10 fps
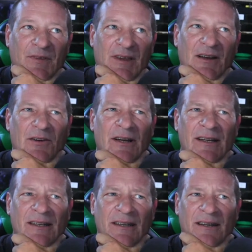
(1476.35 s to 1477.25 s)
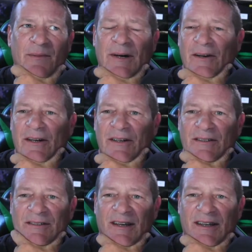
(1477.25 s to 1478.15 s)
I'll go ahead and get him out here in a
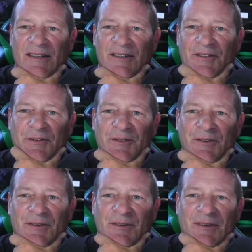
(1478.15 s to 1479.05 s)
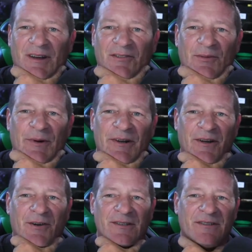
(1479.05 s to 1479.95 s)
second too. Everybody
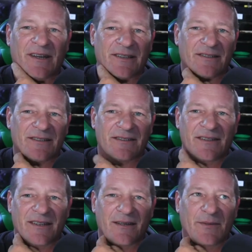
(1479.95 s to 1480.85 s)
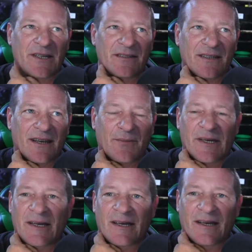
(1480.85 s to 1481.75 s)
always likes listening to him hiss at me.